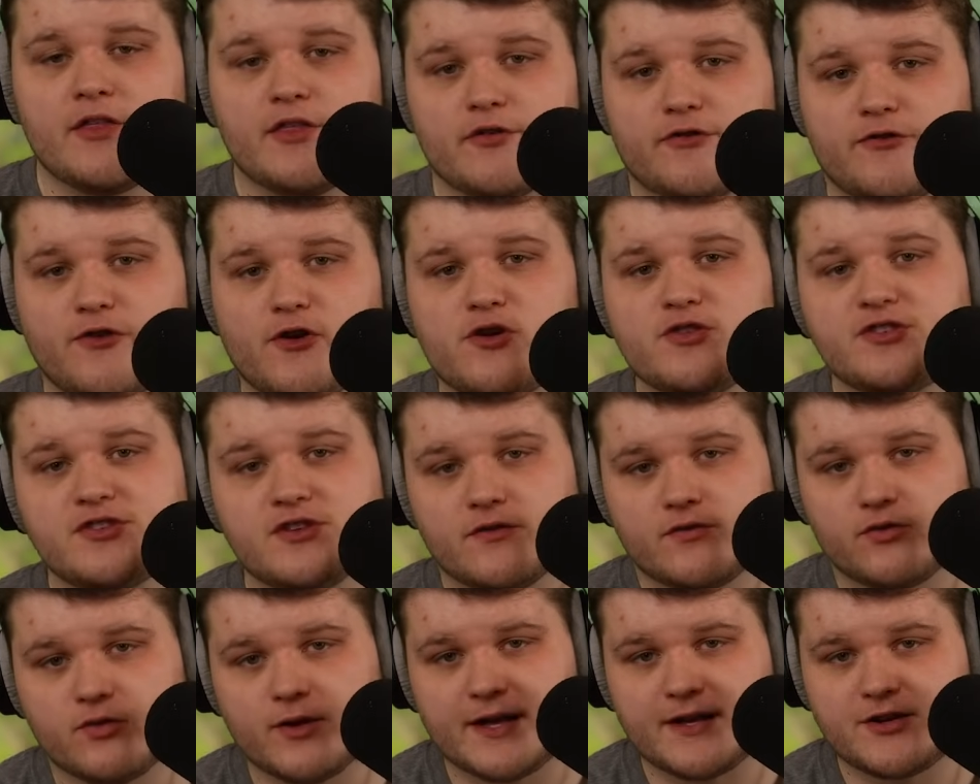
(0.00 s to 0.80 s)
The first
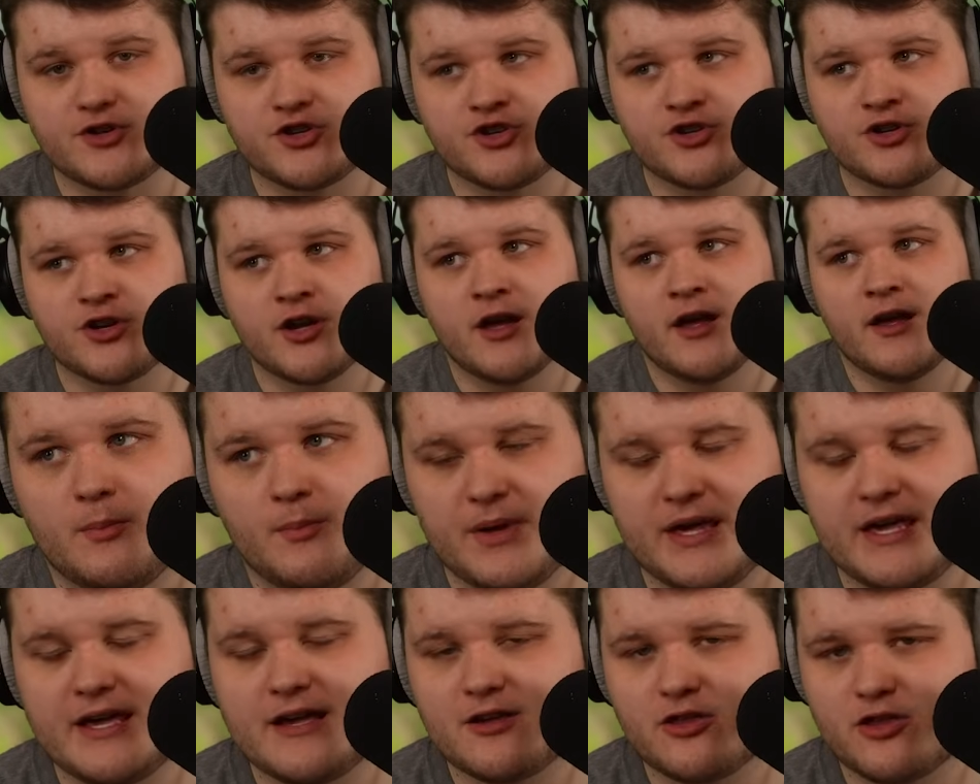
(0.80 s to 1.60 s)
of which
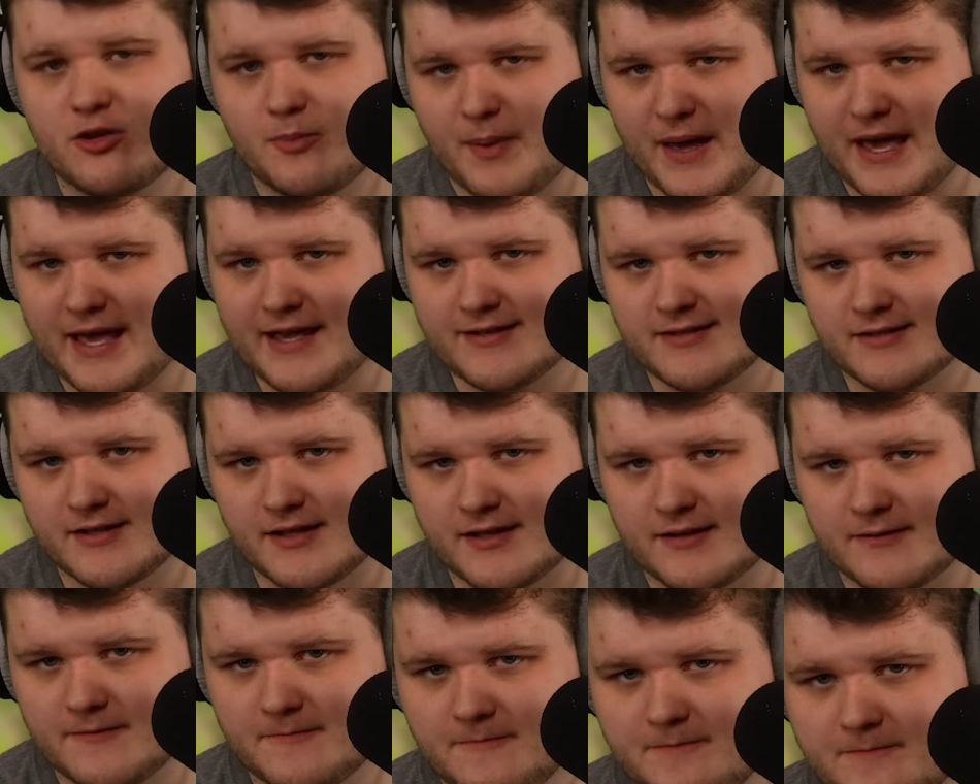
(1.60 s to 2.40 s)
being the pacing
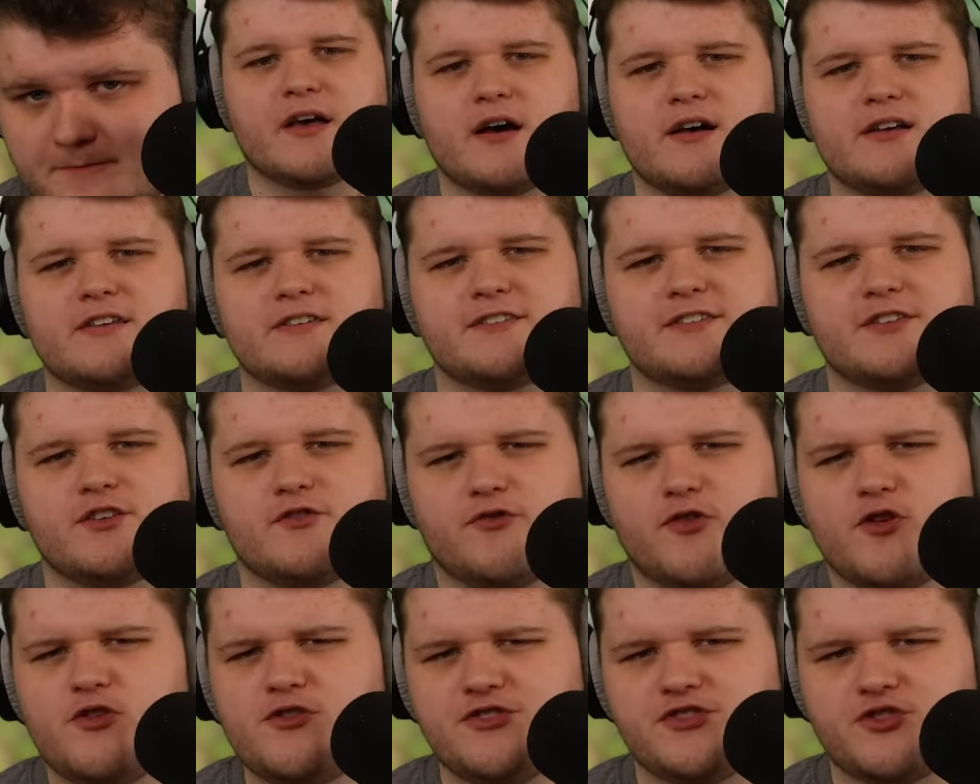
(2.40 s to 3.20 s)
because the
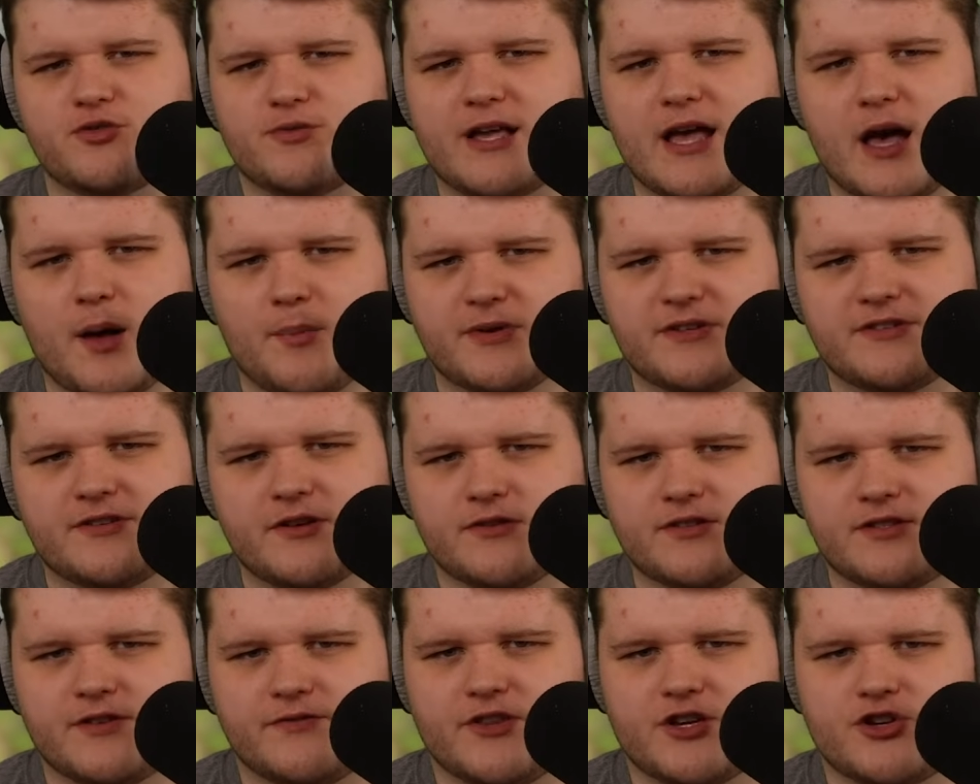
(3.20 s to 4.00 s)
first three
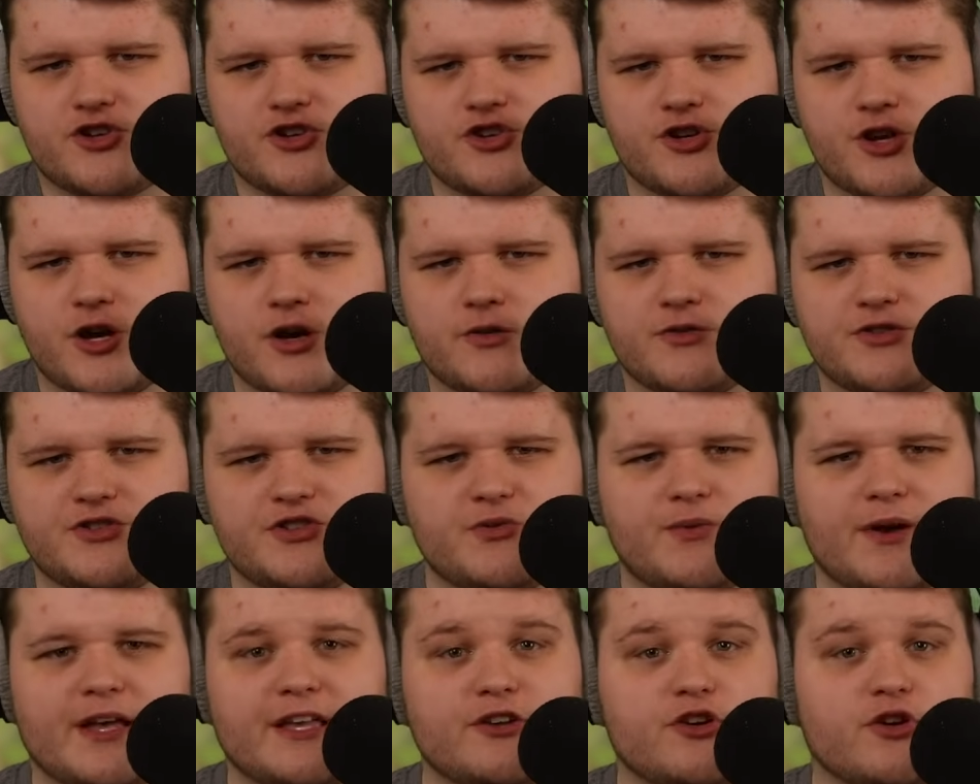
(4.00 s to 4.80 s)
episodes of this show
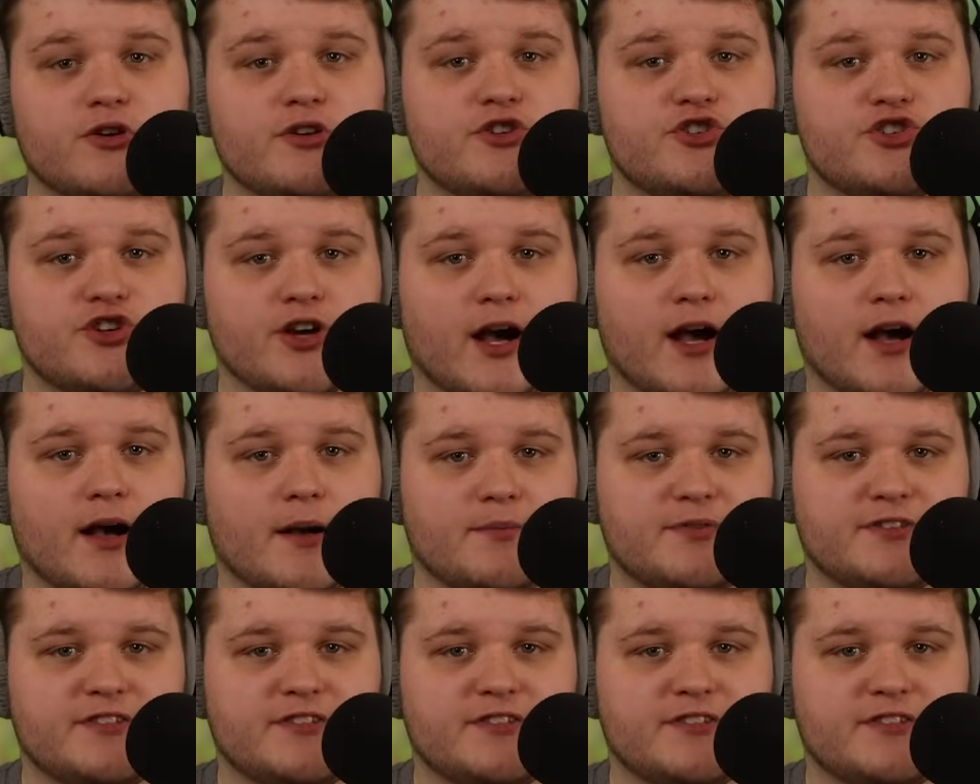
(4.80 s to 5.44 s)
do a good job